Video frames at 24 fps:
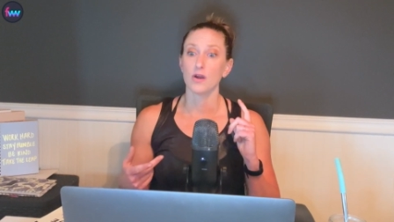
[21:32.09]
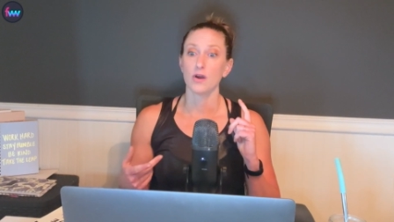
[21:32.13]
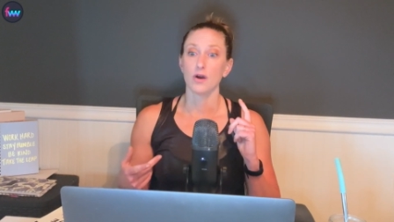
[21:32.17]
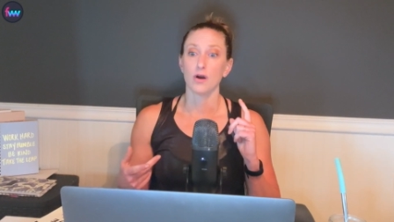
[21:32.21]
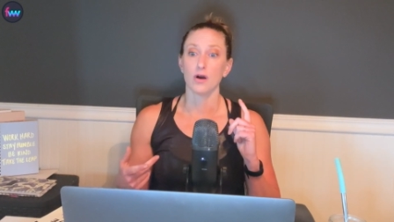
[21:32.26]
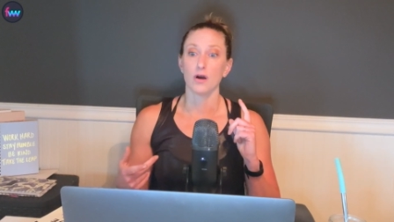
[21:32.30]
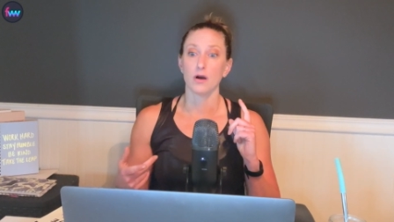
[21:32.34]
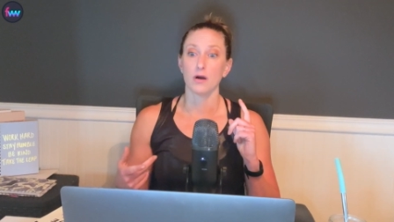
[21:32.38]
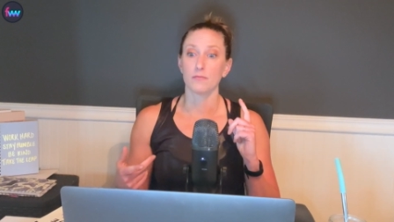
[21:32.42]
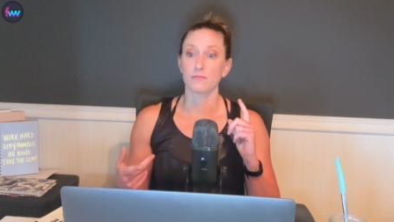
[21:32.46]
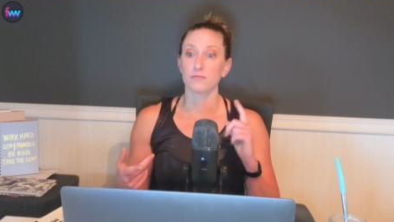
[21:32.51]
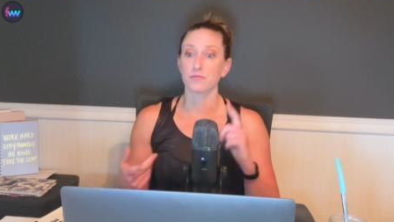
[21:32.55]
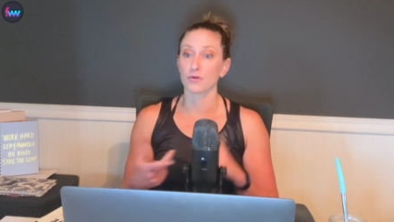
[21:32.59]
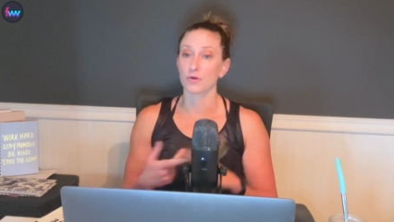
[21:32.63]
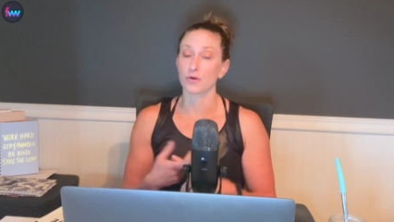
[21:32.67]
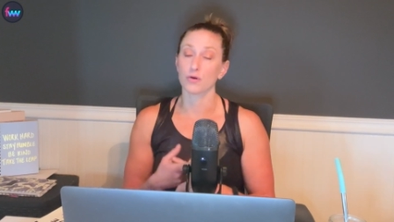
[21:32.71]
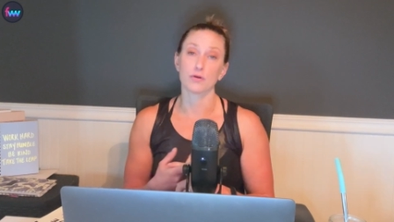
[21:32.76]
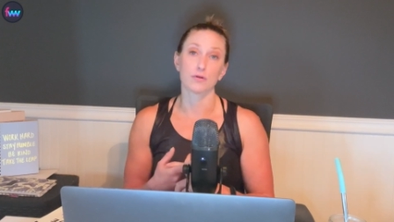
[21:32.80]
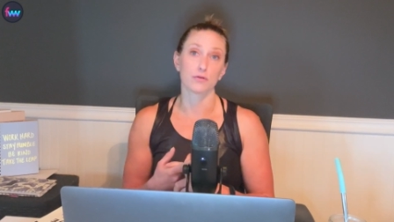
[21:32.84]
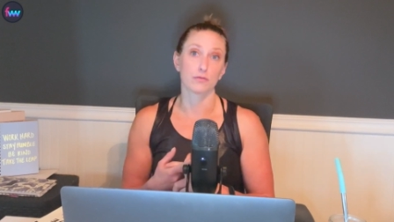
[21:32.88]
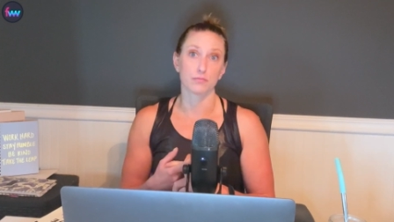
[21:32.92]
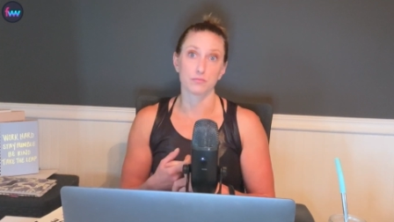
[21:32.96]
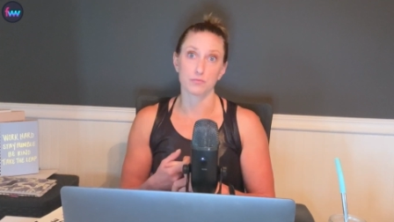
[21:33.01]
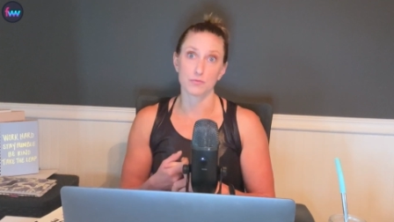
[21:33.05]
um, for
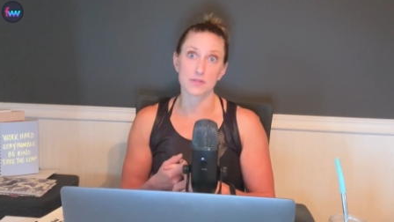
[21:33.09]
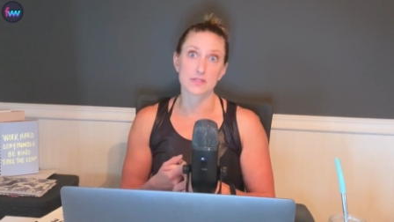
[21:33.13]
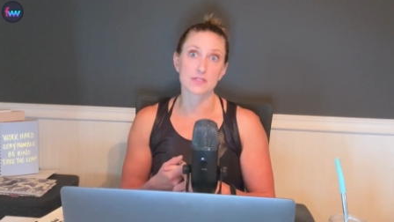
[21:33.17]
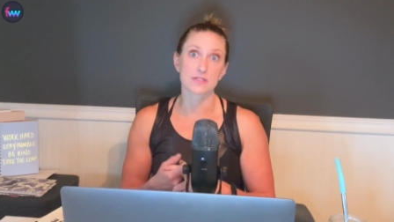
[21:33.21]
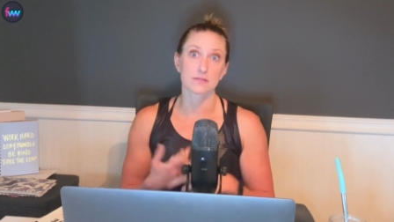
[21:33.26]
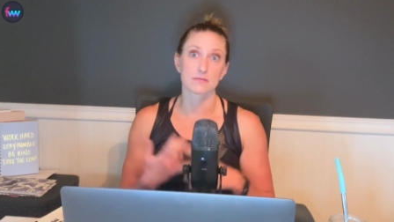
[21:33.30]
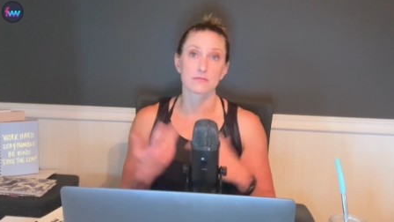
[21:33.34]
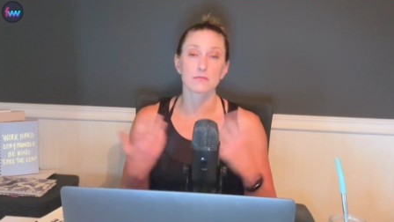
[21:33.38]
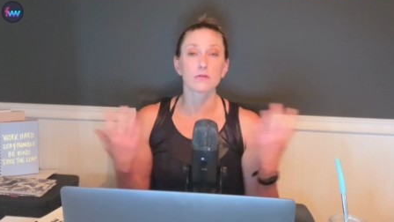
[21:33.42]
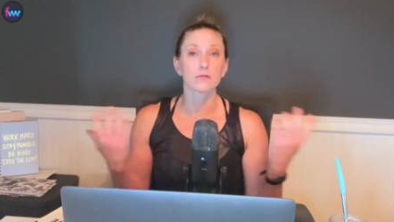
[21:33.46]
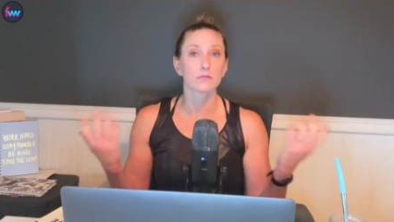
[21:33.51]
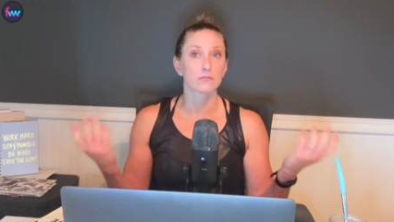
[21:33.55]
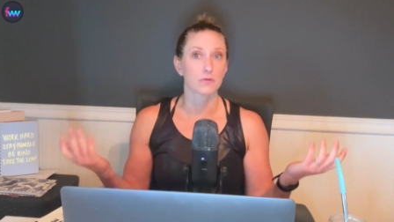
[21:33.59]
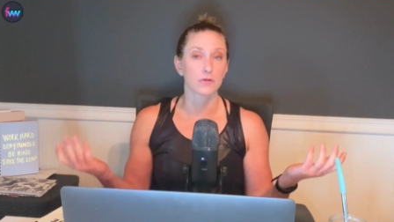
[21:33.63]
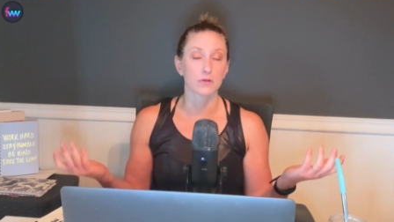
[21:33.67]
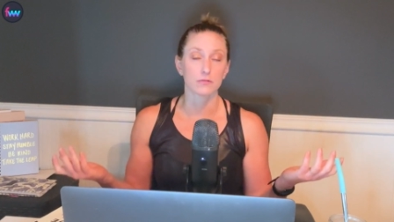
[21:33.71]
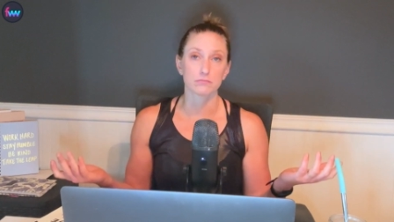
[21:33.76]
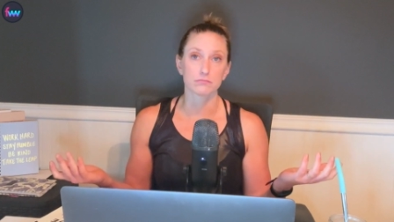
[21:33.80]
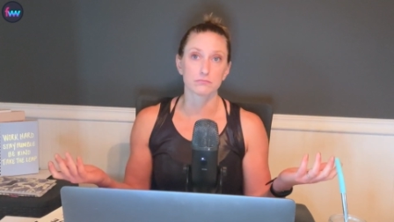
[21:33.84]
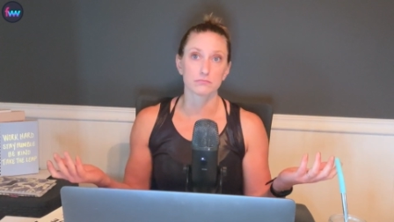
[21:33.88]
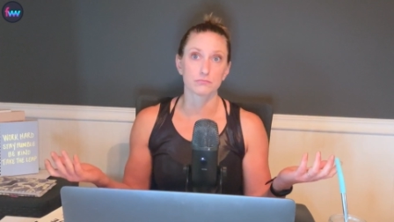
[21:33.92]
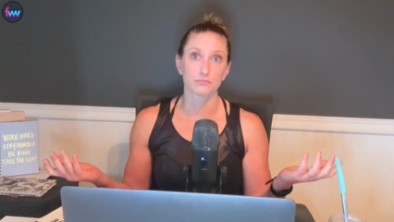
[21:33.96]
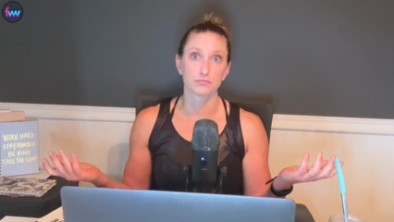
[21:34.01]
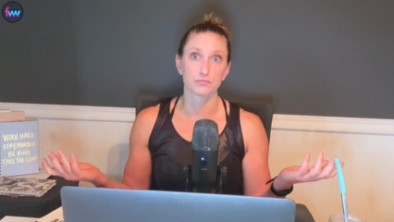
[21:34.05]
or what's
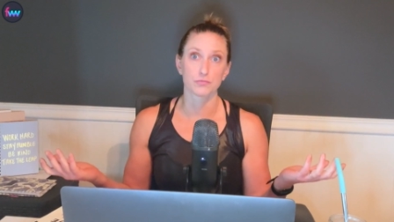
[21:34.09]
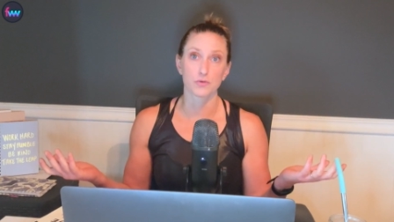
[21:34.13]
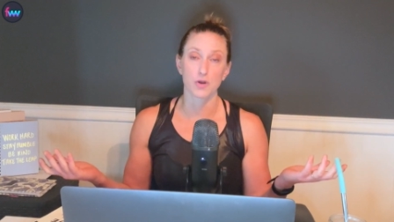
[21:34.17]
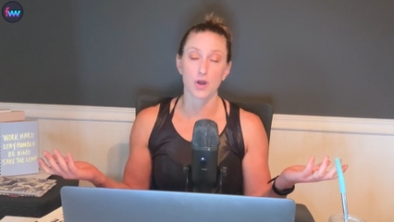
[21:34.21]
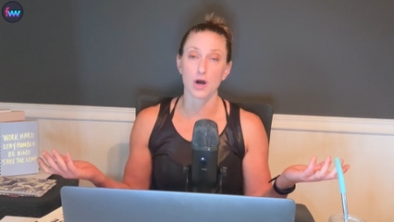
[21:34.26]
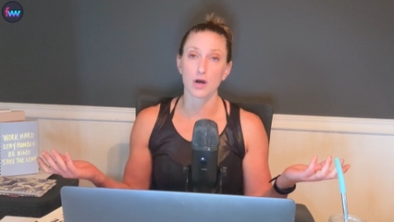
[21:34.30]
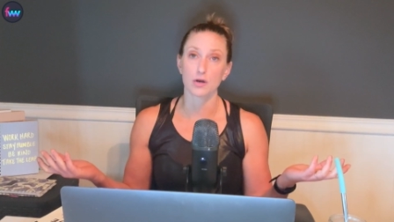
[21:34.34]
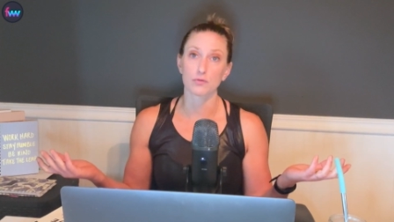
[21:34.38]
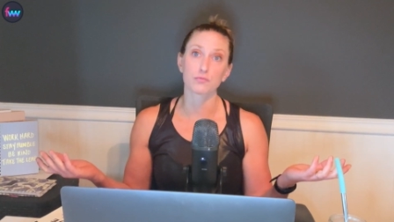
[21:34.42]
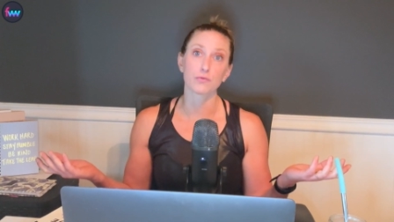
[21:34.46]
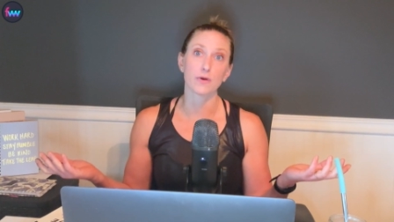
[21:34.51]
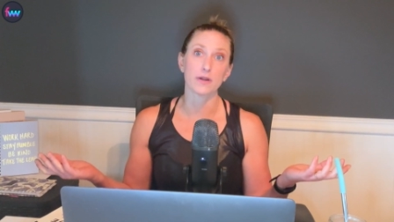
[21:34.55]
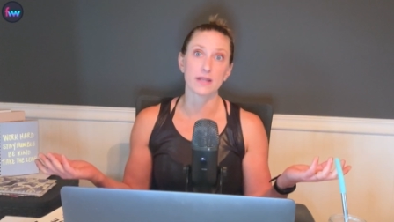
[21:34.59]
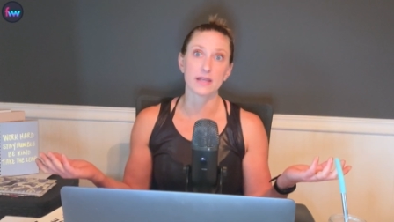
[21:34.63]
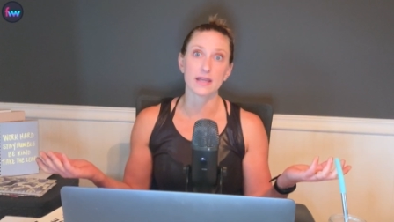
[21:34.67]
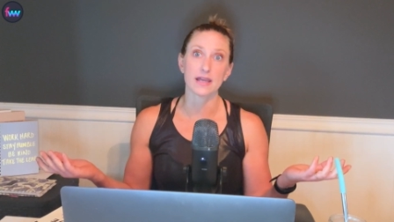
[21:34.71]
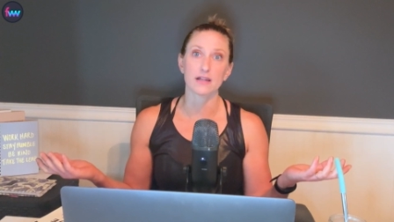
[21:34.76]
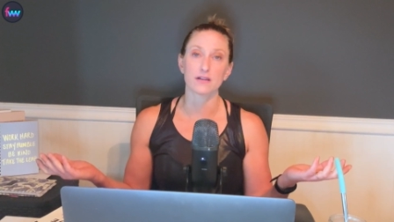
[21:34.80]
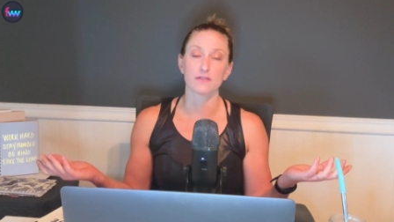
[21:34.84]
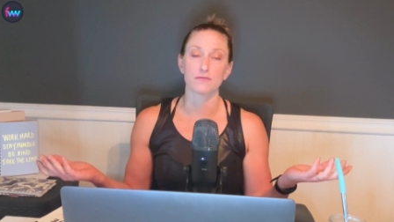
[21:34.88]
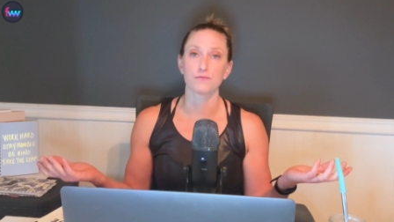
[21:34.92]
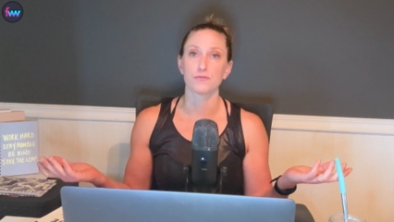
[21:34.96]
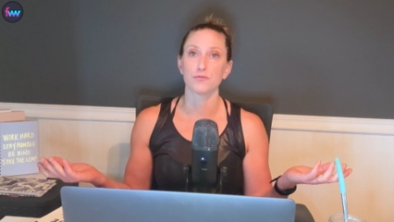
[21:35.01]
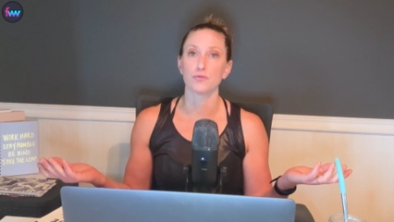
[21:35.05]
called running
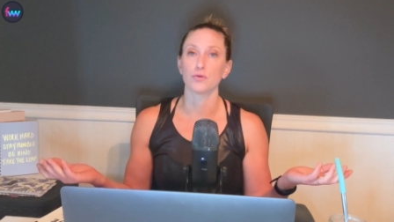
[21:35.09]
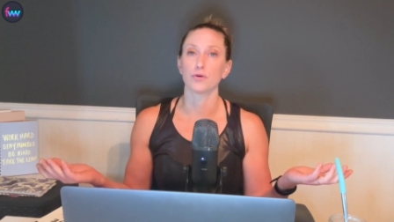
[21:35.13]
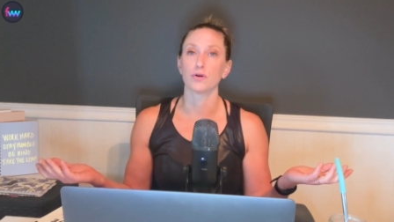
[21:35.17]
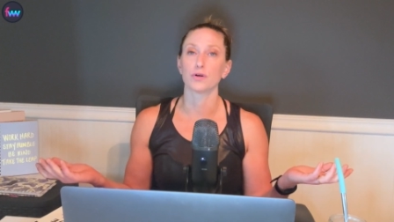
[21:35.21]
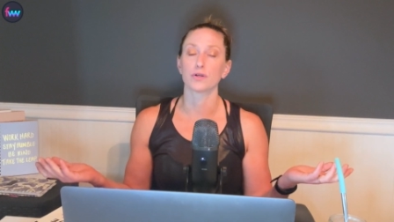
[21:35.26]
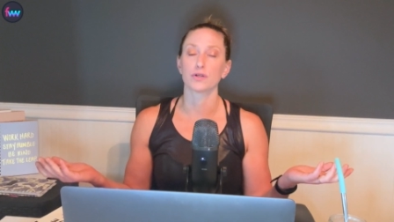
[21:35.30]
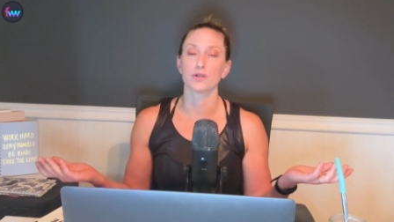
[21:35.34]
out of fuel.